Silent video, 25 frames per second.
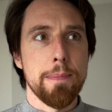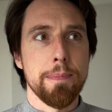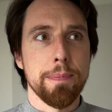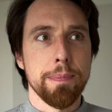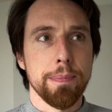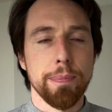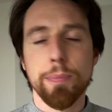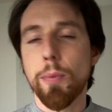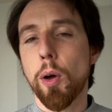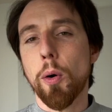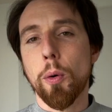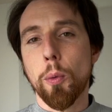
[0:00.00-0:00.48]

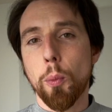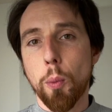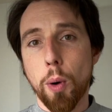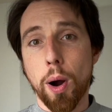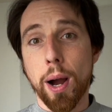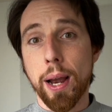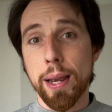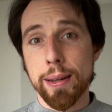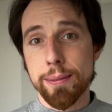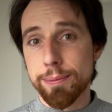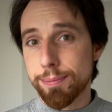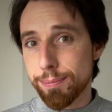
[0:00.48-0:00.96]
Not
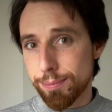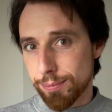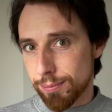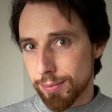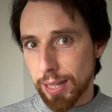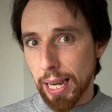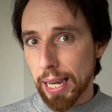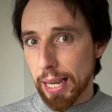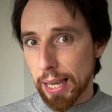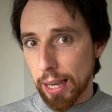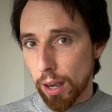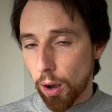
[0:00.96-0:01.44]
why
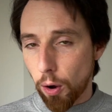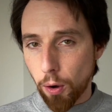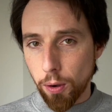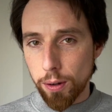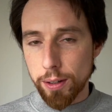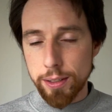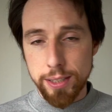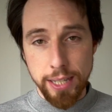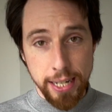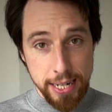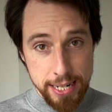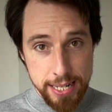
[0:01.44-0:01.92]
taking a
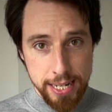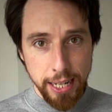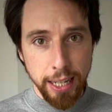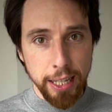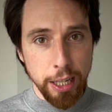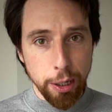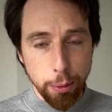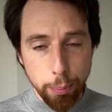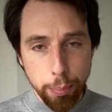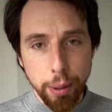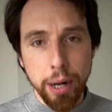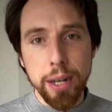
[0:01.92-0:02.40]
holiday and taking
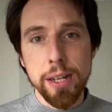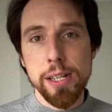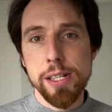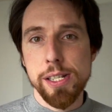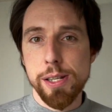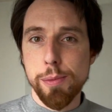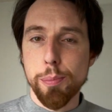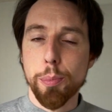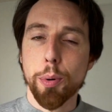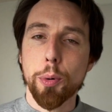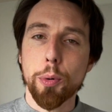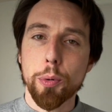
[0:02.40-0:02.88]
a break is
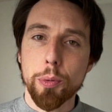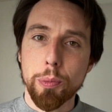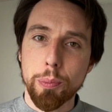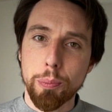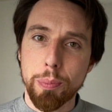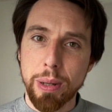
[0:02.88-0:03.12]
important,